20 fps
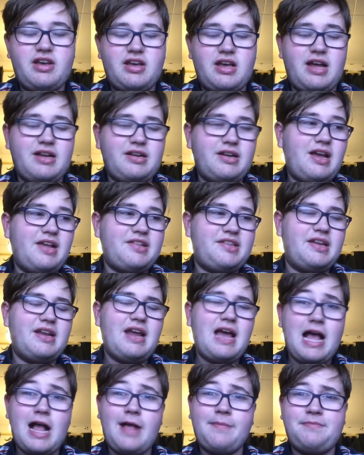as in
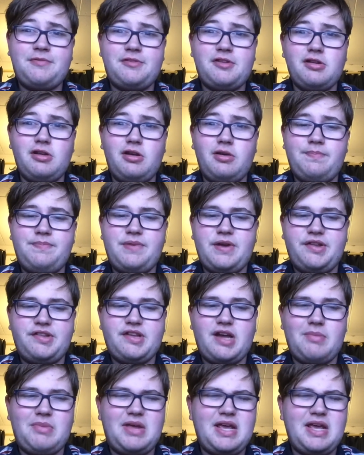absolute big time.